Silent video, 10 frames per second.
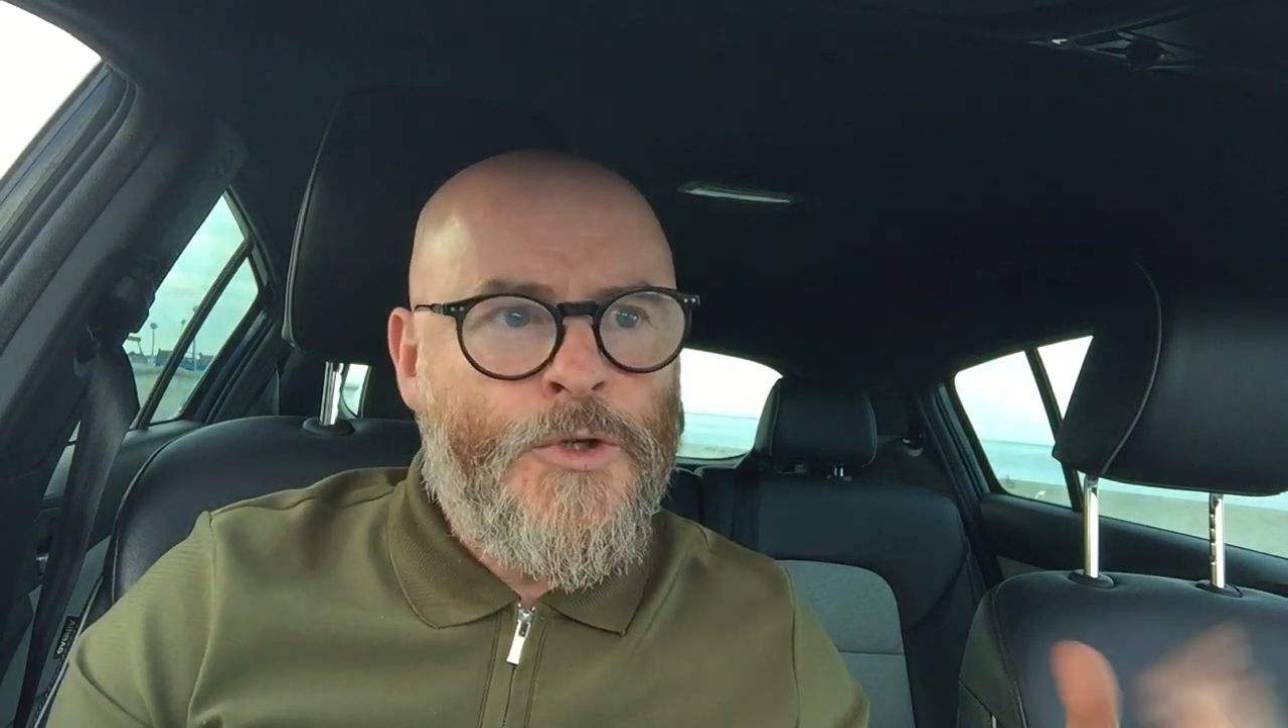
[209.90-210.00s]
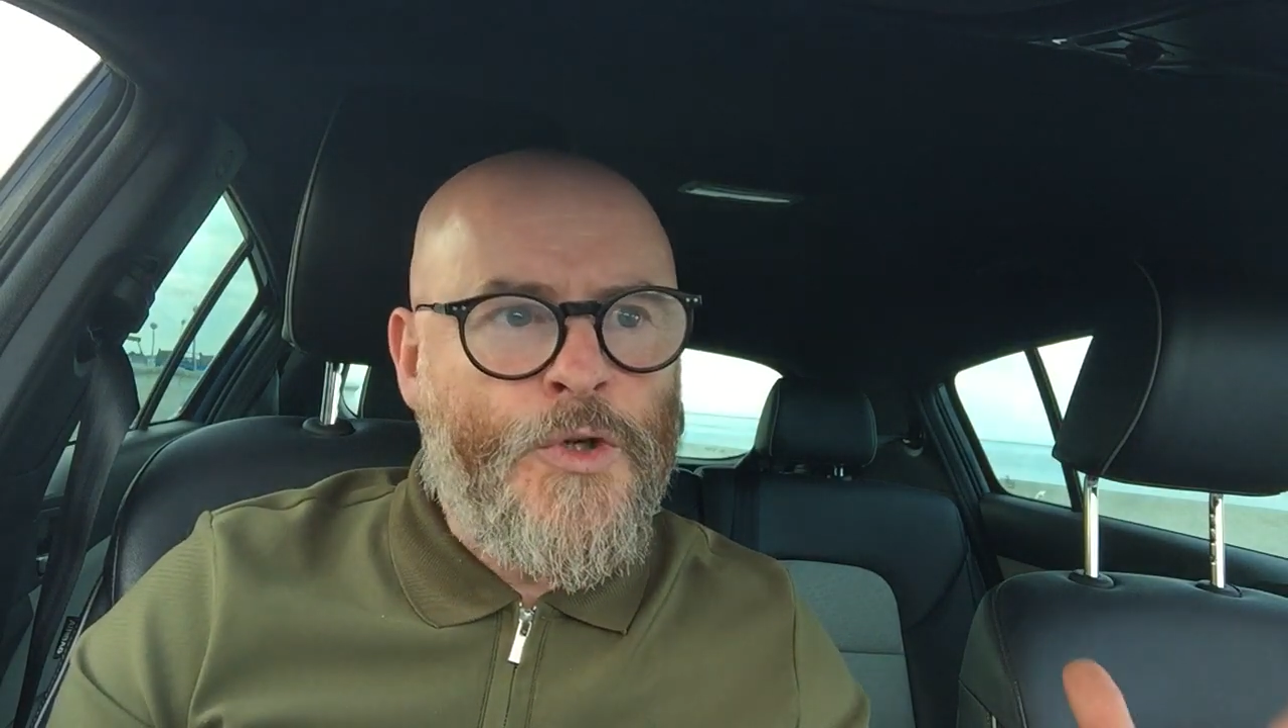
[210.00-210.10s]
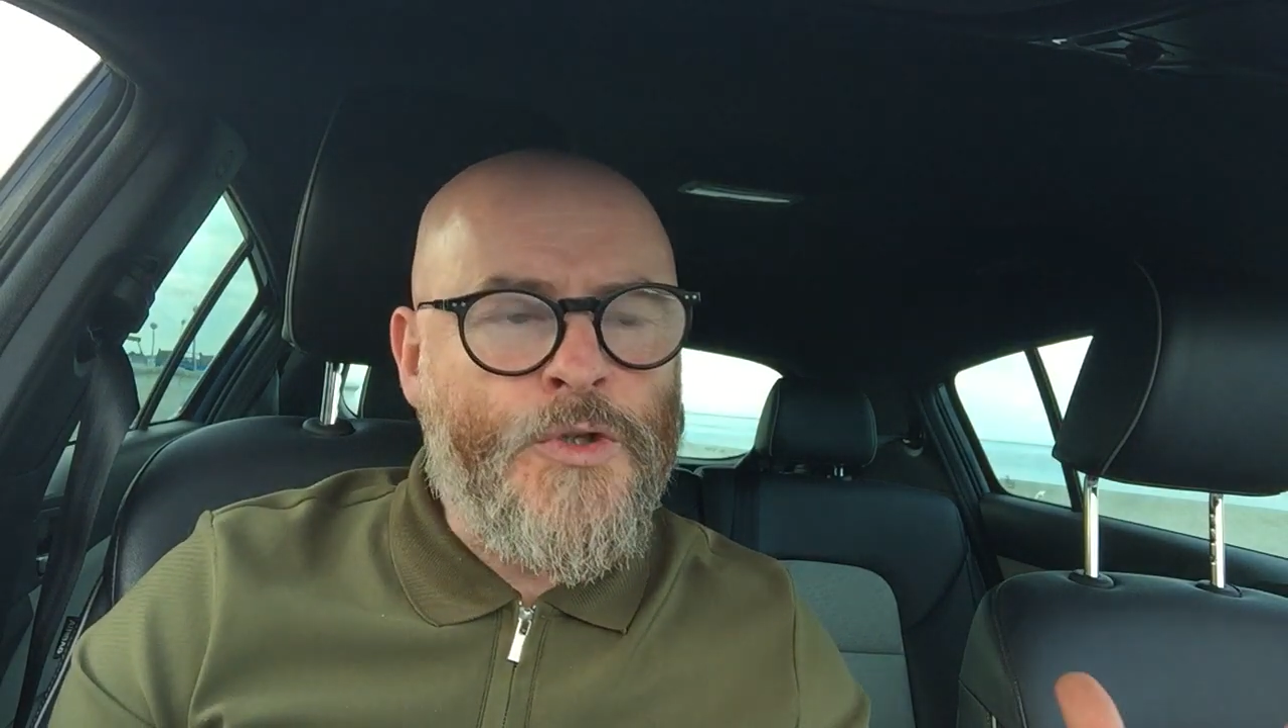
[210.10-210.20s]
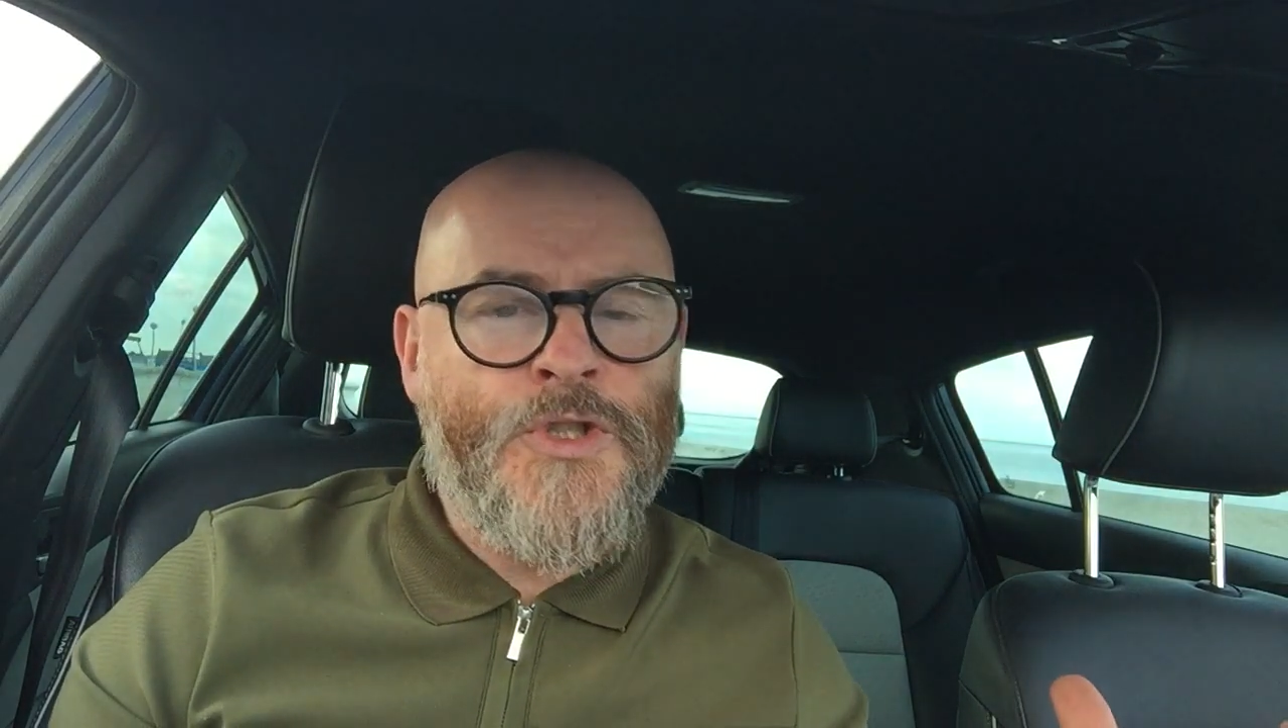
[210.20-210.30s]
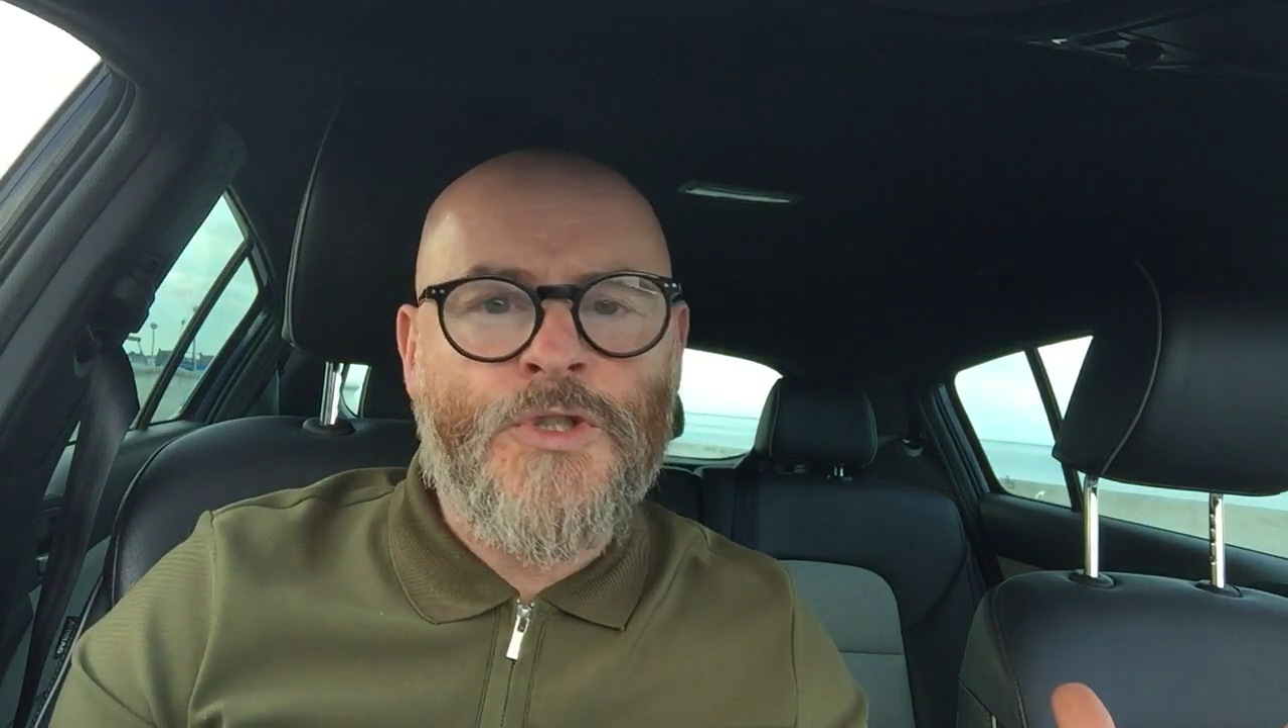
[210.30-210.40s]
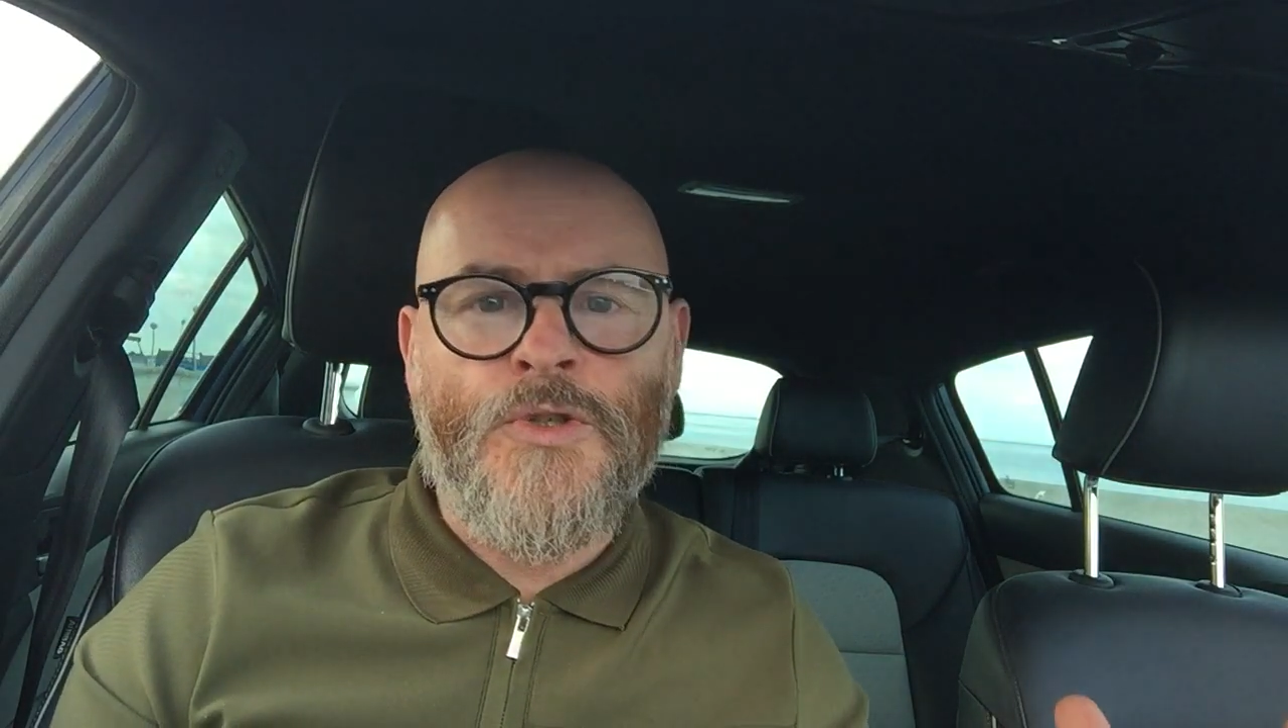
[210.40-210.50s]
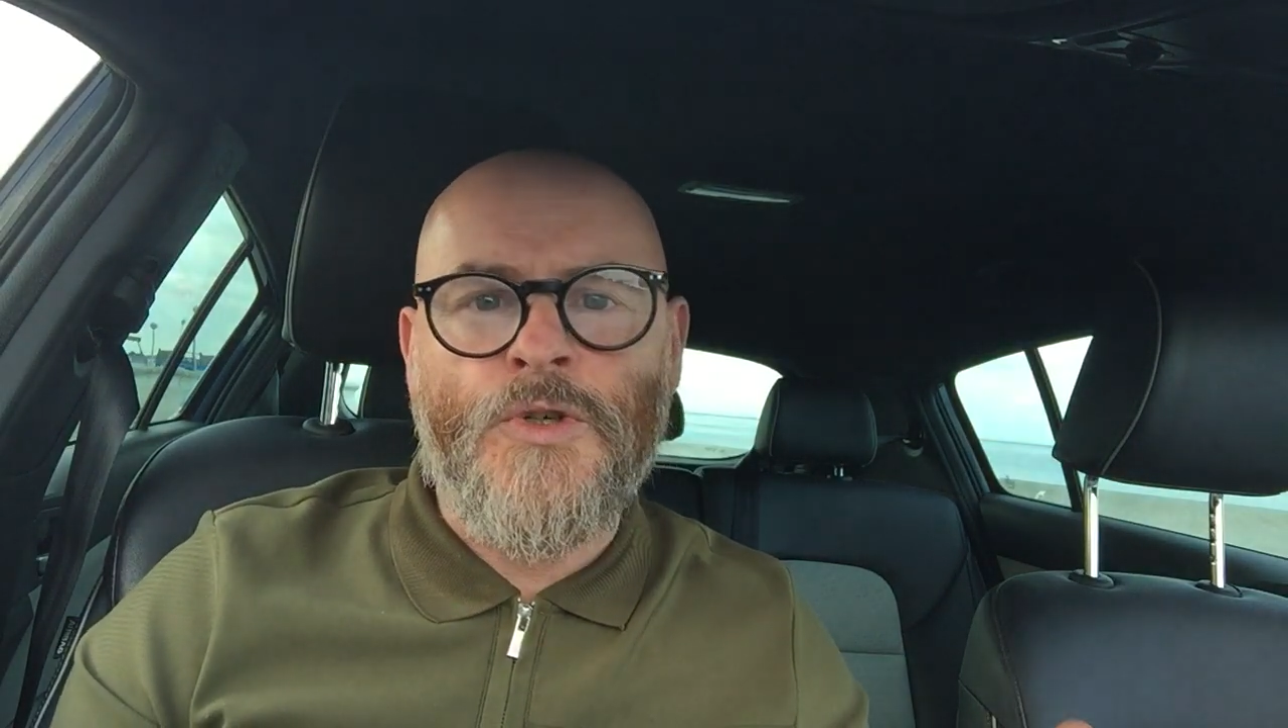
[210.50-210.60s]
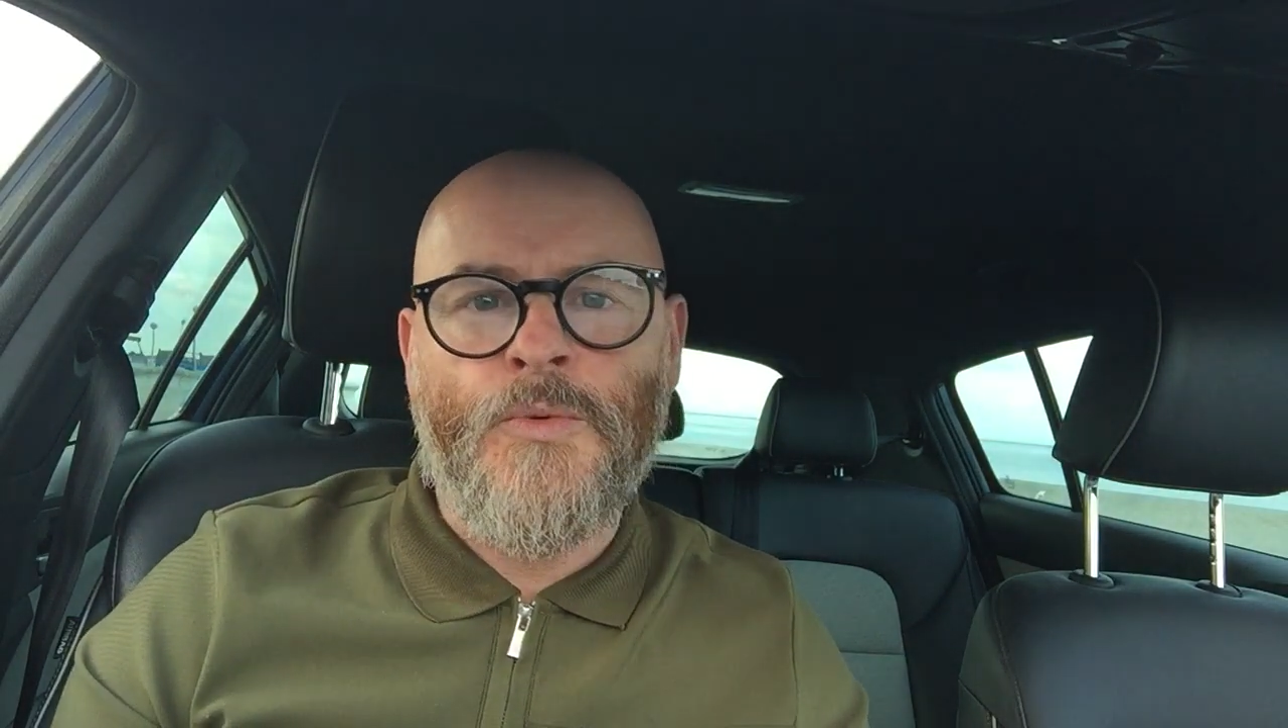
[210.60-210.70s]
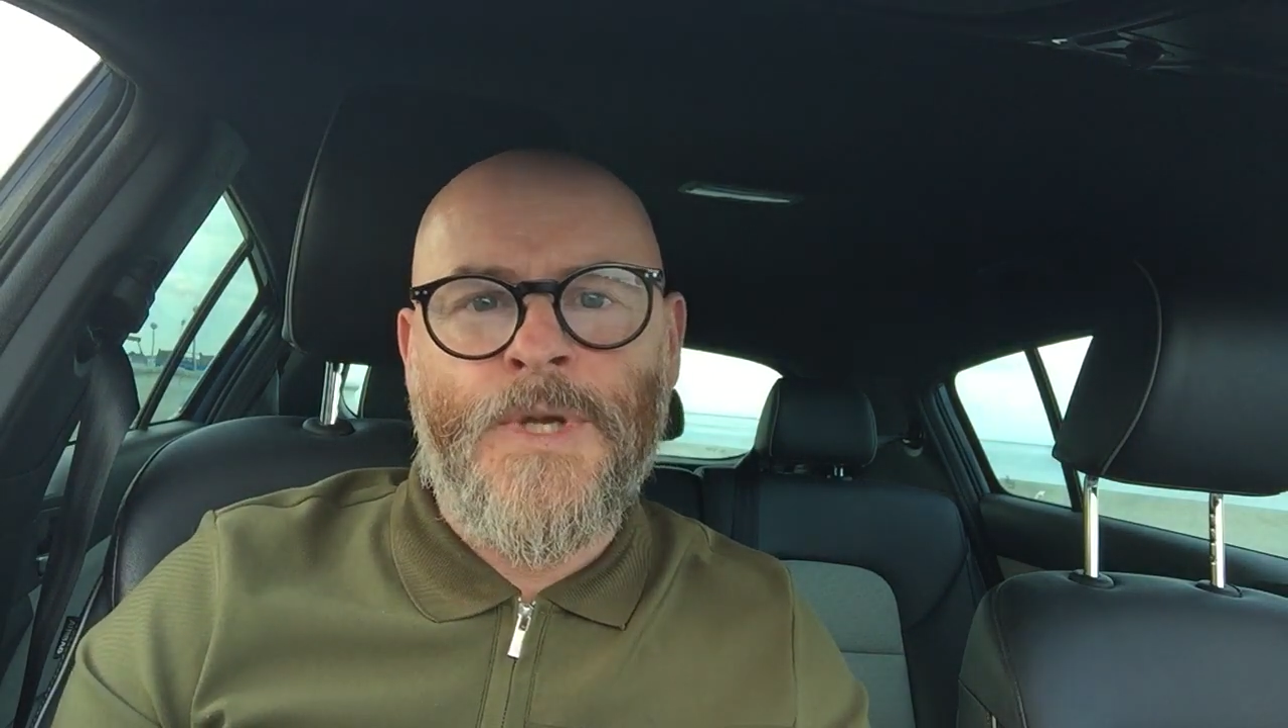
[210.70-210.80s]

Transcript: Good soil.